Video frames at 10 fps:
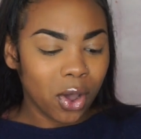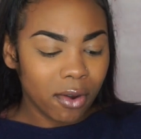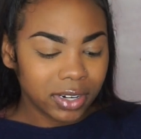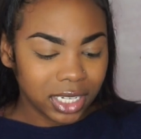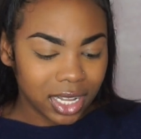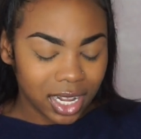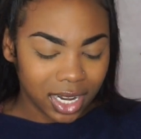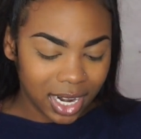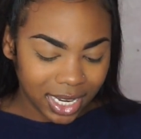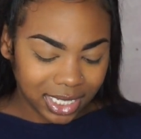go over to
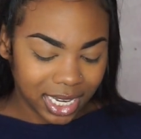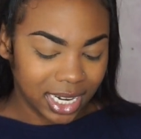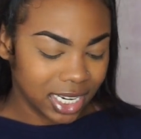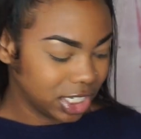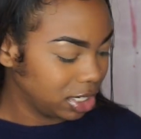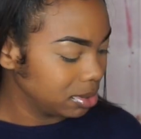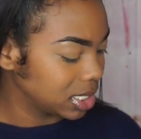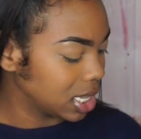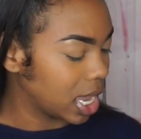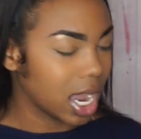the next lady, and she
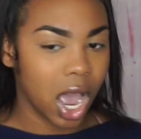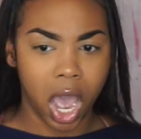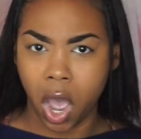was like,